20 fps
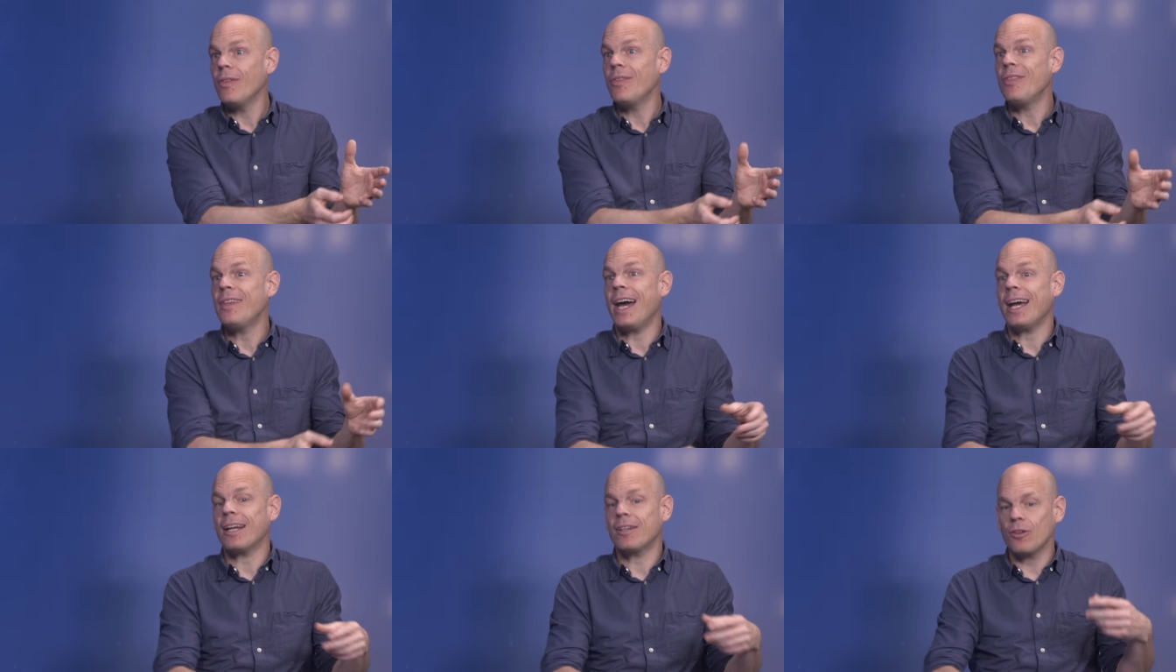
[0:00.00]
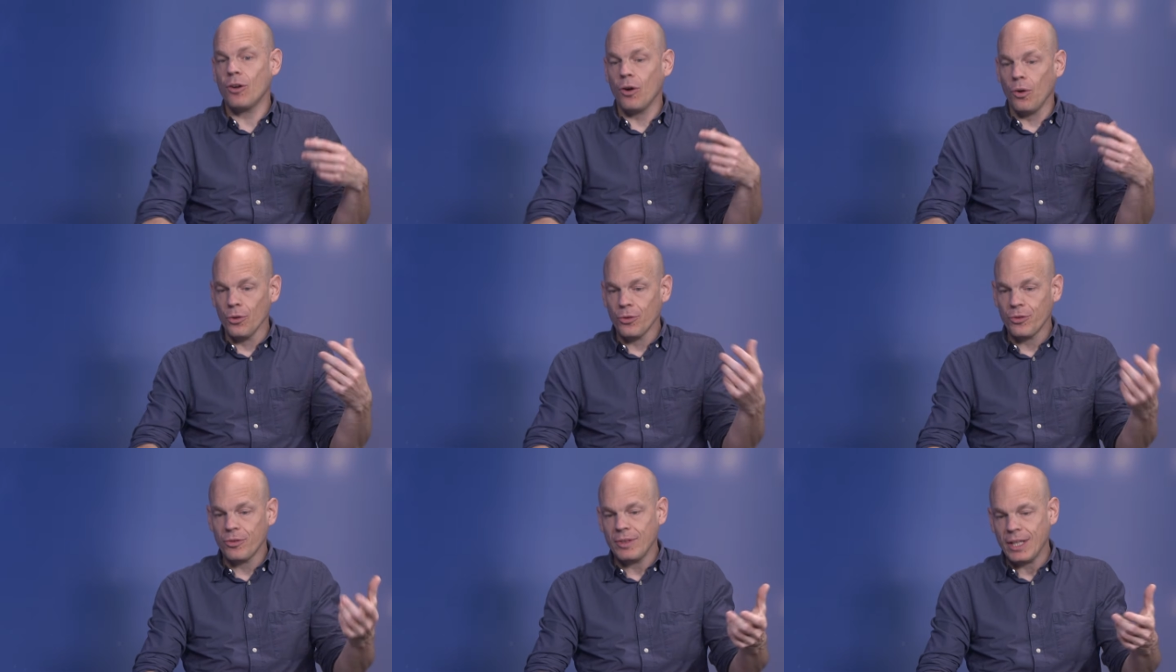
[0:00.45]
that
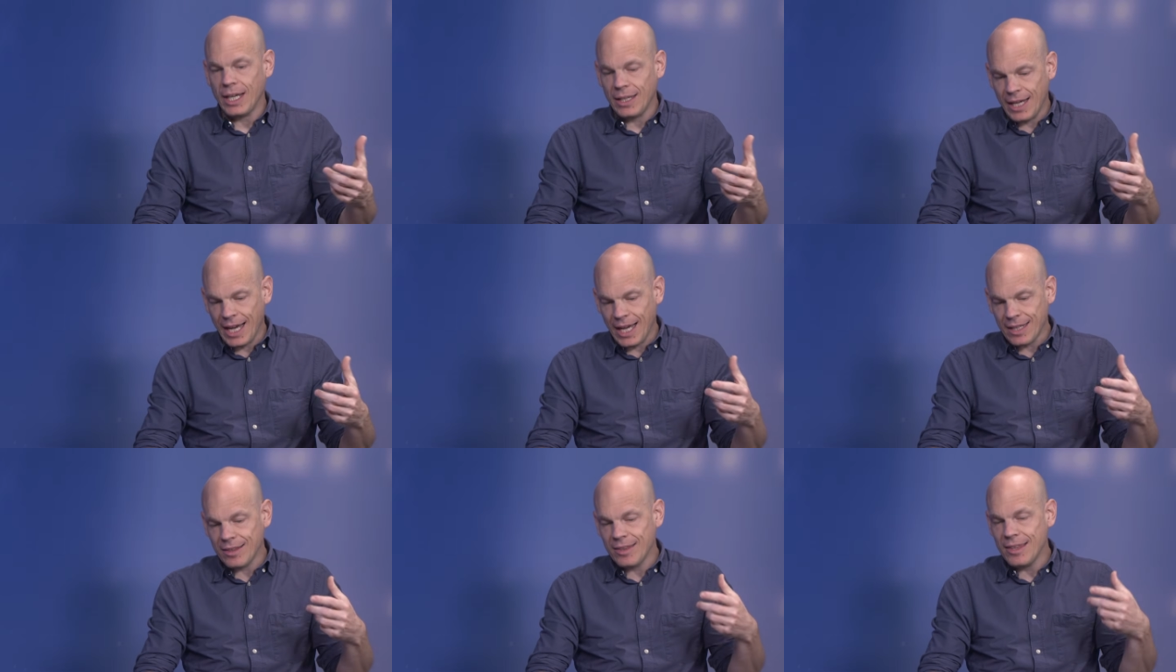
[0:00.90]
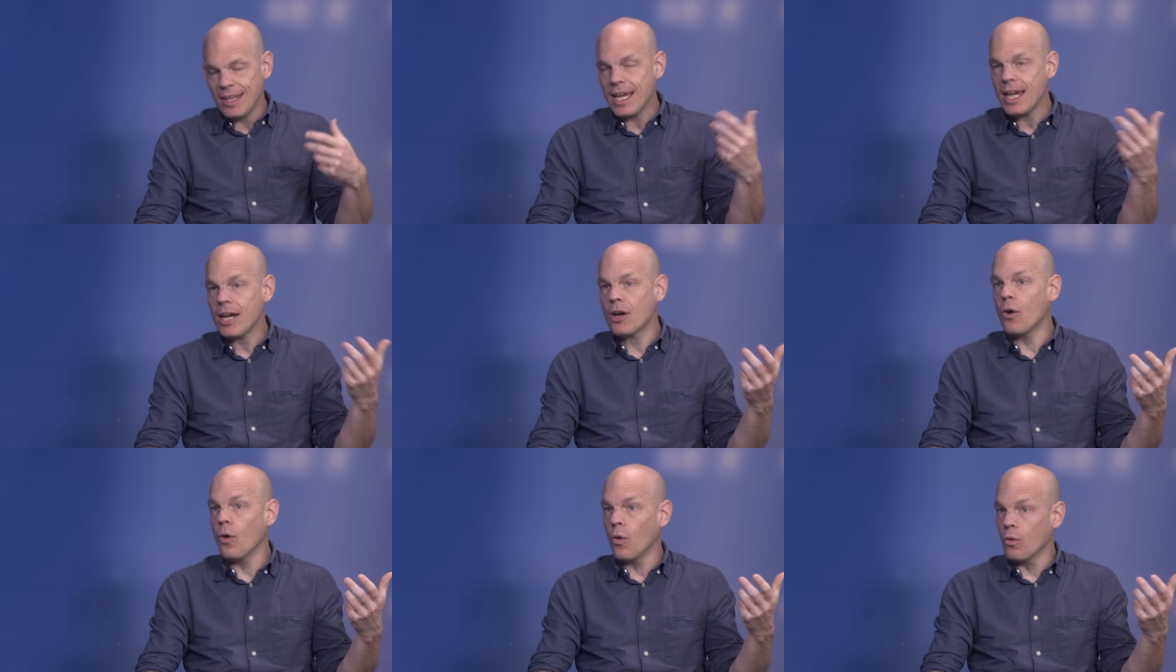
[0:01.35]
had
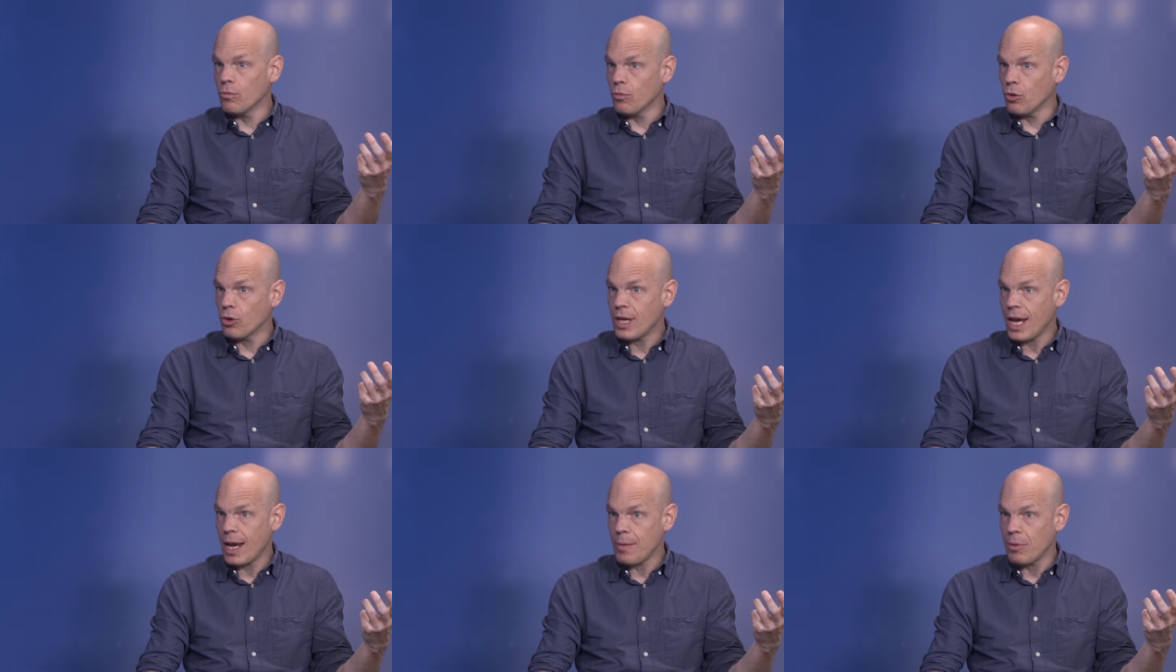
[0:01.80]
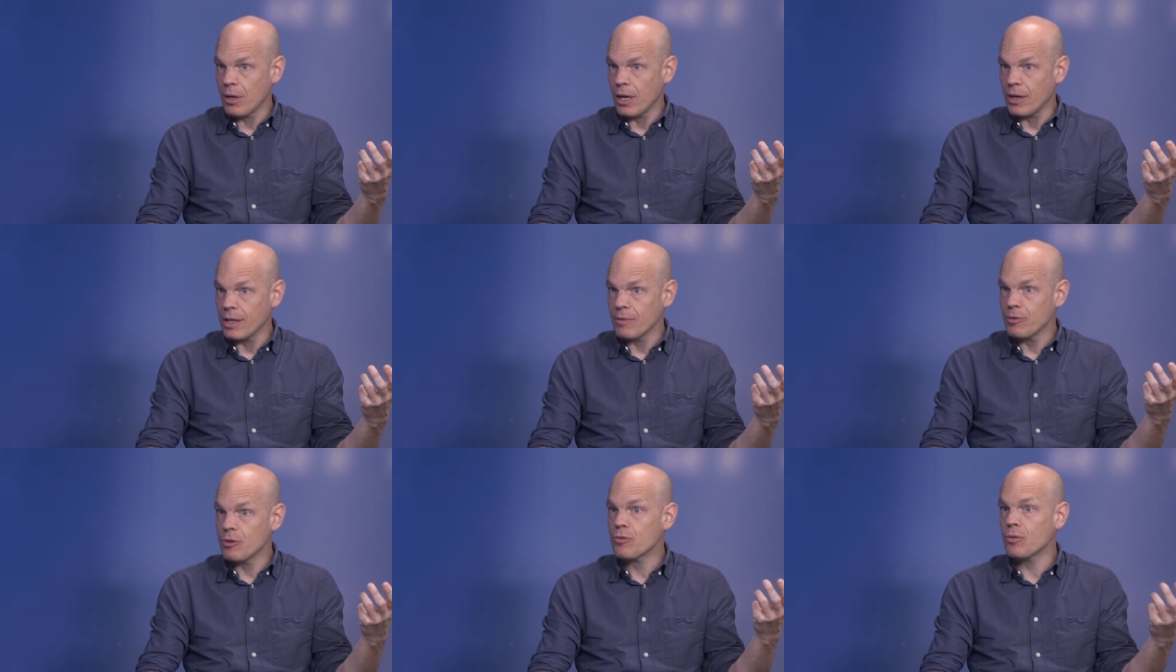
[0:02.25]
their own
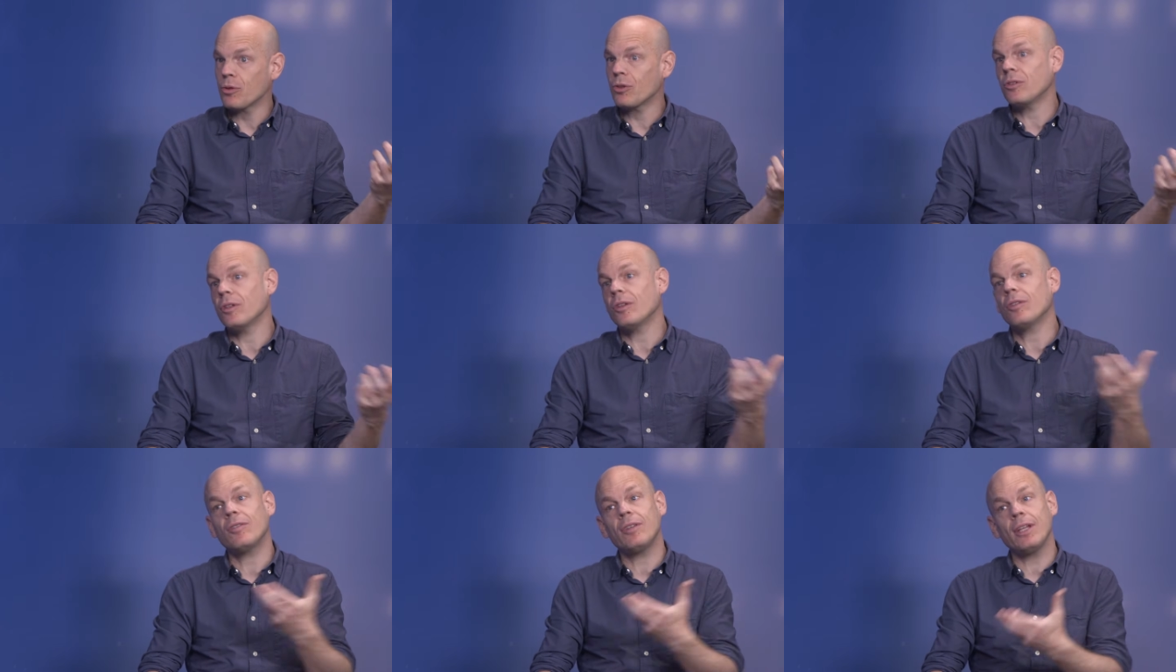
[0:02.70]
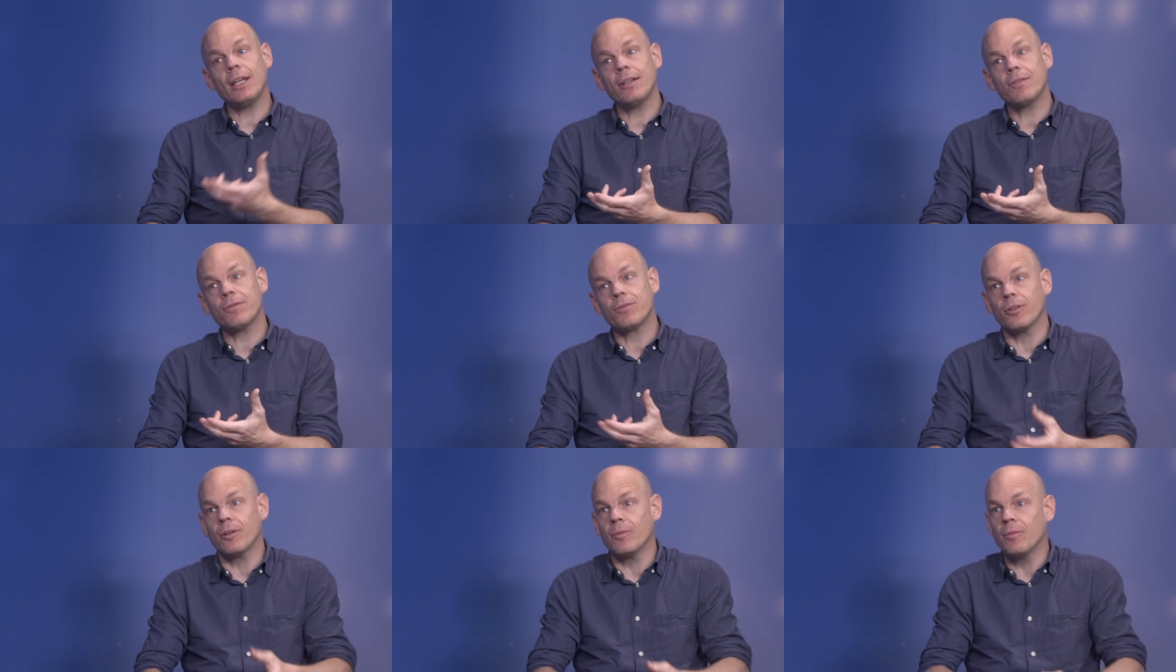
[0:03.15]
vocabulary, which was
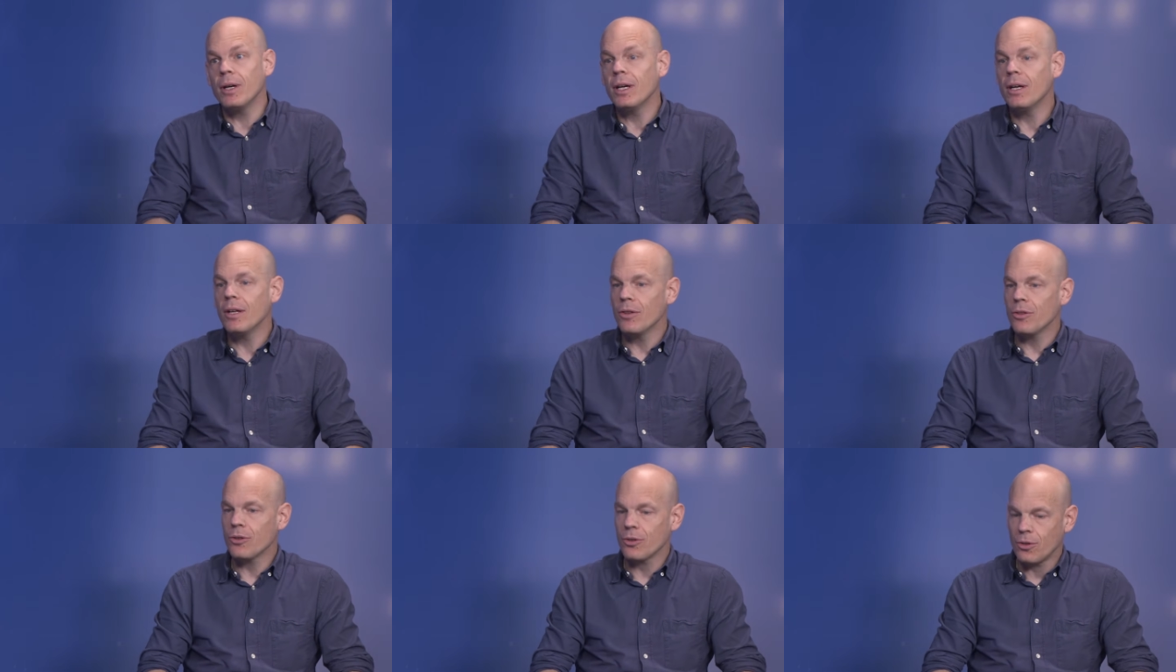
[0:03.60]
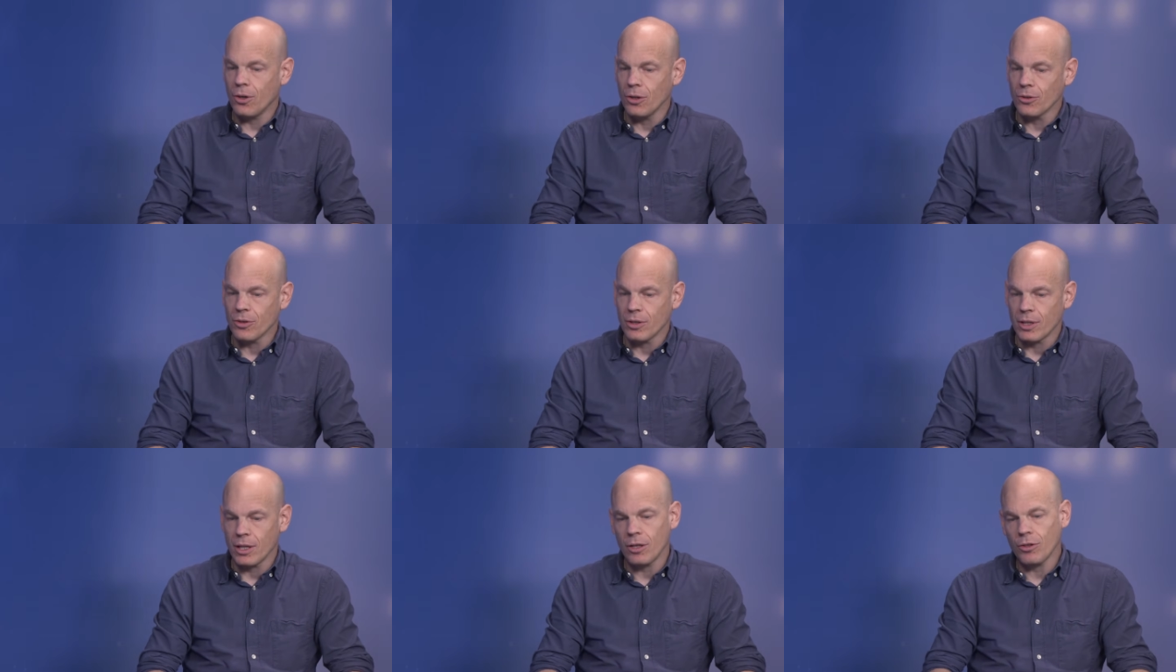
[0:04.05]
distinct from the
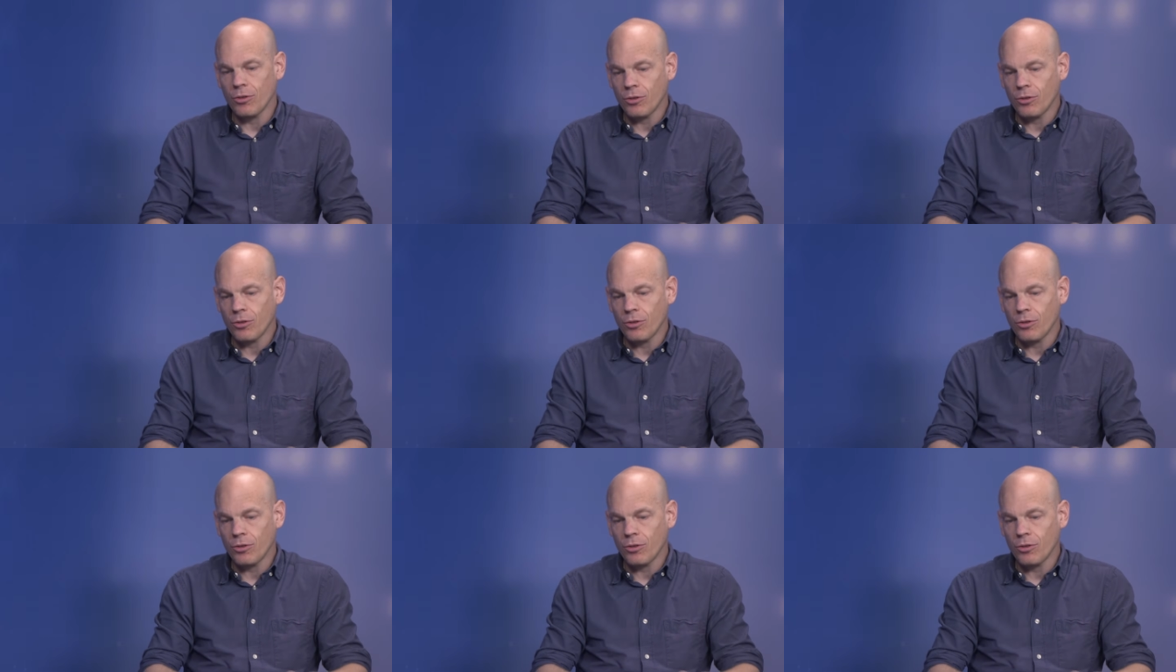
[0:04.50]
continent.